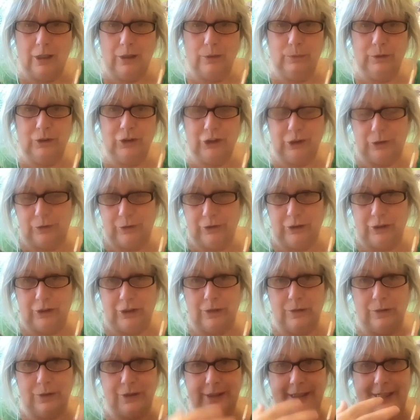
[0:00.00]
which you can
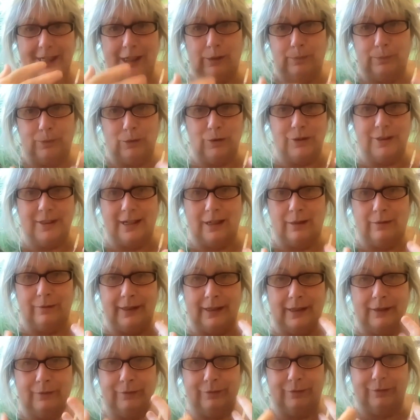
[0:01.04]
use to help yourself
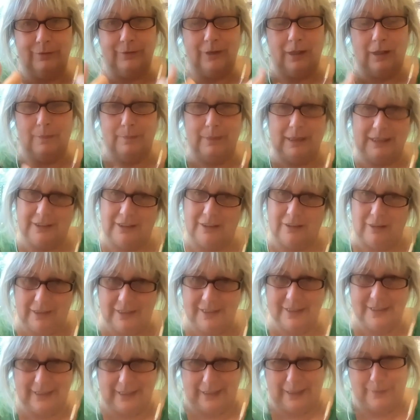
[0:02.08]
have a better
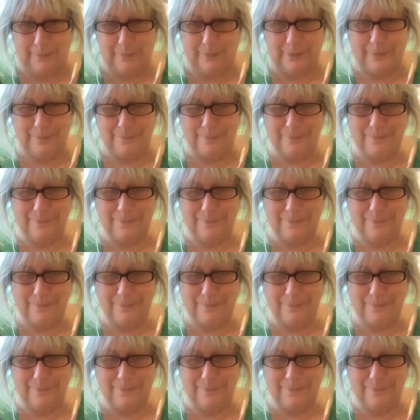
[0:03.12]
night's sleep.